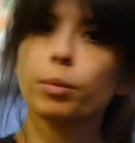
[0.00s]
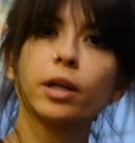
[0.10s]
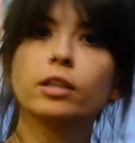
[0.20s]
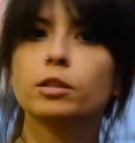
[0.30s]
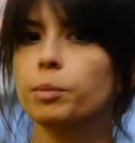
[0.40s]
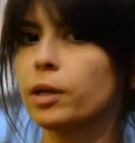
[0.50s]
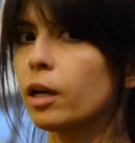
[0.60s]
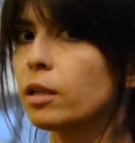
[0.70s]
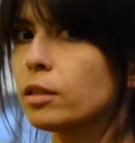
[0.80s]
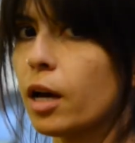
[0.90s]
But it's
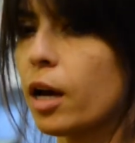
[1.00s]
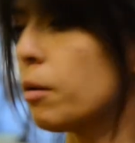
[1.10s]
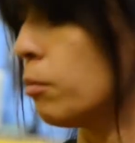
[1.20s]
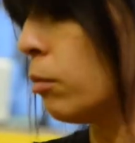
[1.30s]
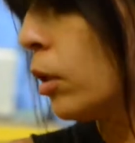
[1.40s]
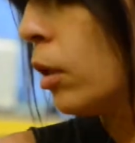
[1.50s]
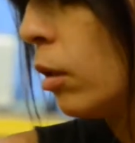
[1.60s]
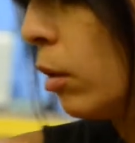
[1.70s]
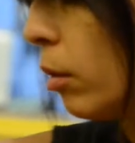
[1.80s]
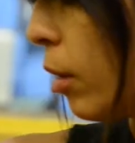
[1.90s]
because I'm
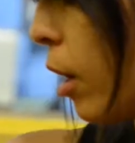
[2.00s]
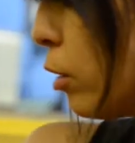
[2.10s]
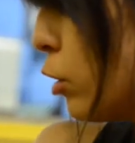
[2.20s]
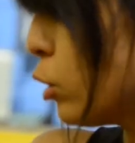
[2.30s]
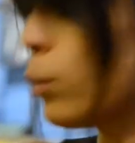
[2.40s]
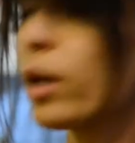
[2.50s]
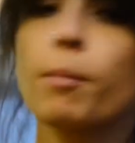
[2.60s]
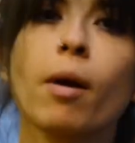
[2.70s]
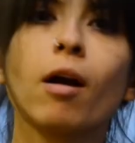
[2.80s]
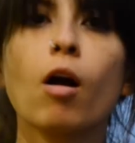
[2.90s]
kind of swinging
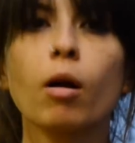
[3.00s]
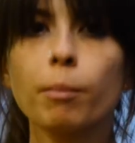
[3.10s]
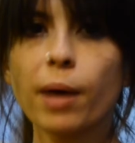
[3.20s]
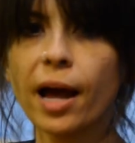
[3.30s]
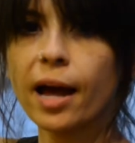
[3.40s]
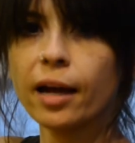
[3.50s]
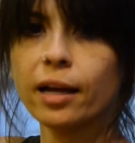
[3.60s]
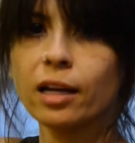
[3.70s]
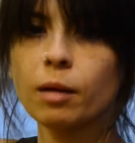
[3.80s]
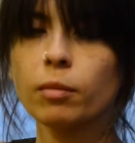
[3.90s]
my arm back
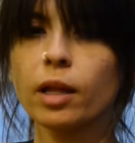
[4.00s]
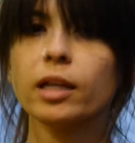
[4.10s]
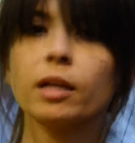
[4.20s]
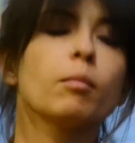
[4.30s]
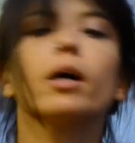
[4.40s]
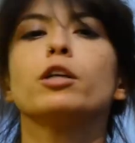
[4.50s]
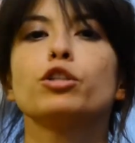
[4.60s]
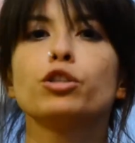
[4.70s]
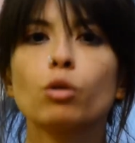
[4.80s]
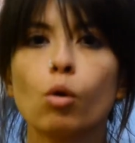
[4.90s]
and I'm letting my
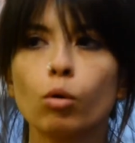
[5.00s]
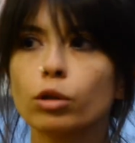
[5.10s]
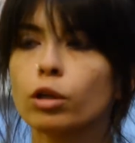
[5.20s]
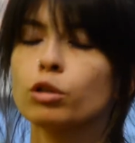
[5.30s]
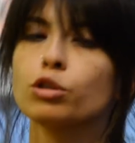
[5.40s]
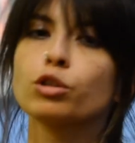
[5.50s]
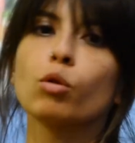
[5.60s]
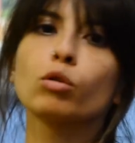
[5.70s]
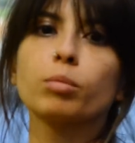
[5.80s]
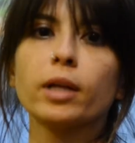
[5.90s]
shoulder and
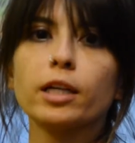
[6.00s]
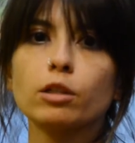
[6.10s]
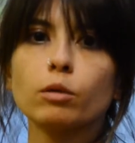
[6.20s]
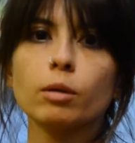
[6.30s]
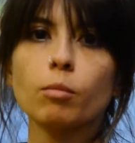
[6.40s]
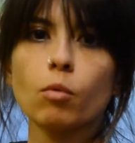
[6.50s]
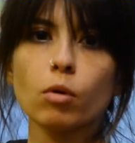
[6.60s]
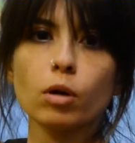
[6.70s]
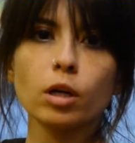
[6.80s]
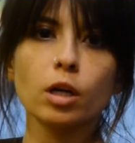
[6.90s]
shoulder blade do it
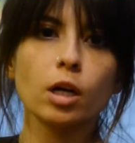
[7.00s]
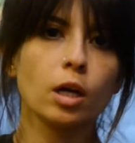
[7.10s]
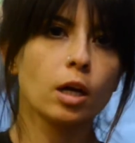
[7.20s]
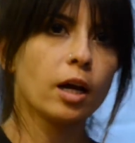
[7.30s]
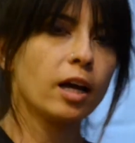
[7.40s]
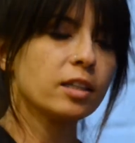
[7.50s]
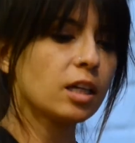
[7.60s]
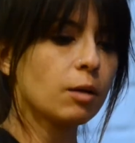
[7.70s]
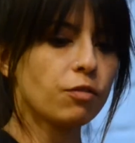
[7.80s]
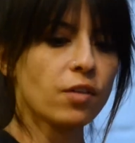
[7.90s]
more,
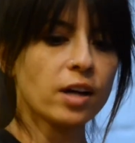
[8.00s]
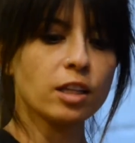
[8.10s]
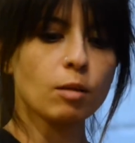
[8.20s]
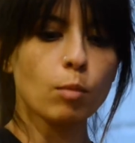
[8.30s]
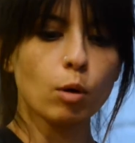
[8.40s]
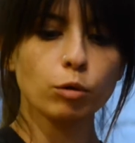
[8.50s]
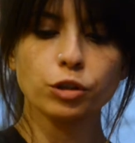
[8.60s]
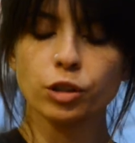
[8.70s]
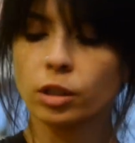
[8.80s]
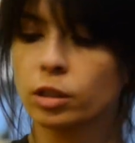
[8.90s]
instead of finding the
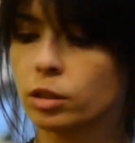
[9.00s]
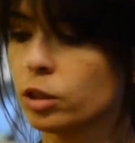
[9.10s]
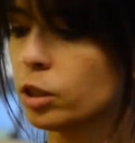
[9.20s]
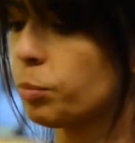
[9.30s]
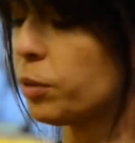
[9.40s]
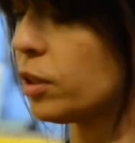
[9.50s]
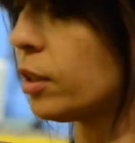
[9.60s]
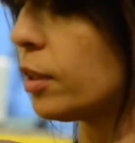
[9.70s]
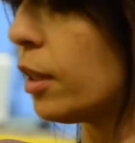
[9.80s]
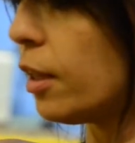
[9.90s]
motion
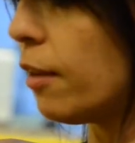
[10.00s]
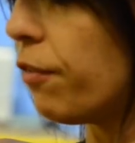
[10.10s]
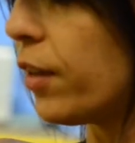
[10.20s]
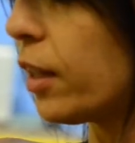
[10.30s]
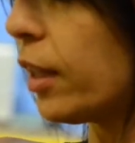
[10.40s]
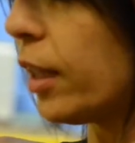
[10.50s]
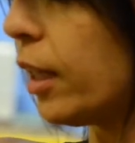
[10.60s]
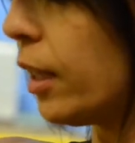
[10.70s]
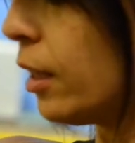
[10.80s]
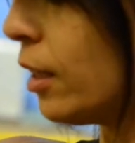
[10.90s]
specifically